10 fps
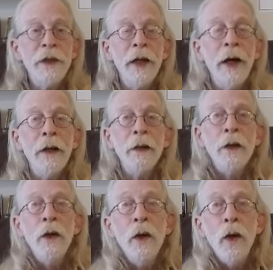that
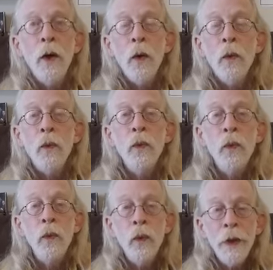
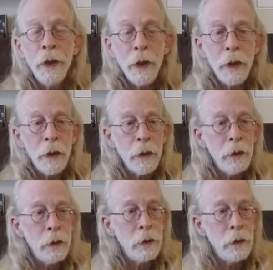when